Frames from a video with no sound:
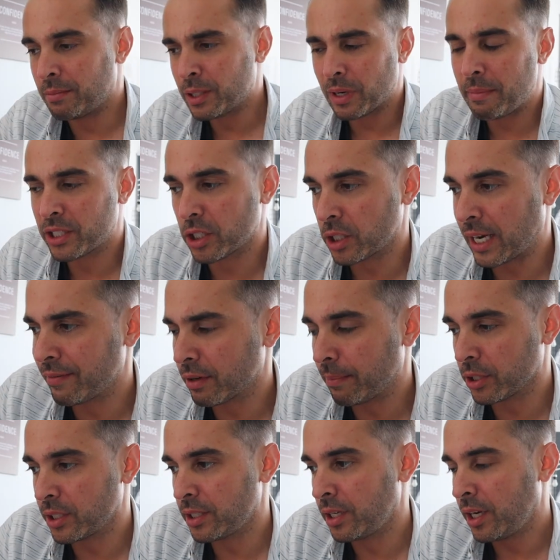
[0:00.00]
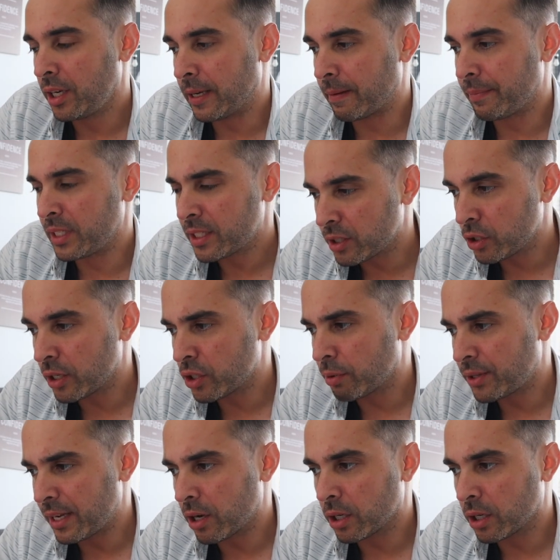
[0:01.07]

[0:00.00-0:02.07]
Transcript: just want to make sure I have the right person. Is your birthday